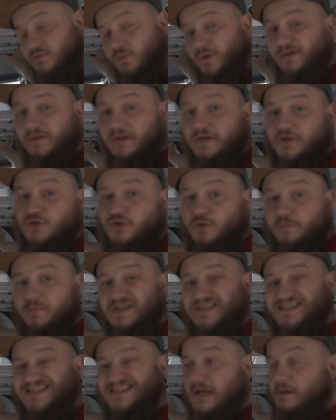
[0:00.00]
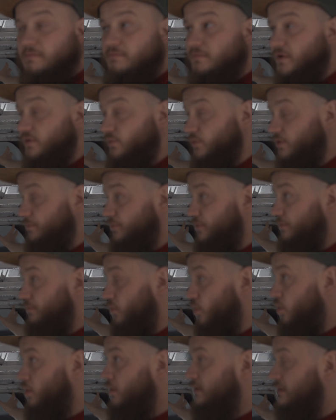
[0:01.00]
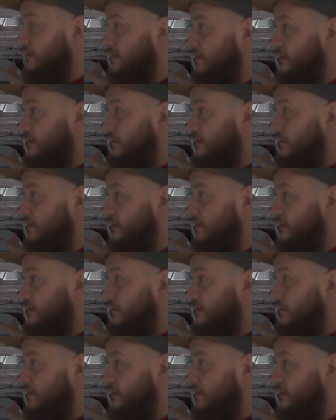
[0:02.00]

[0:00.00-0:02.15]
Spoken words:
Well, there should be some, but we'll put more.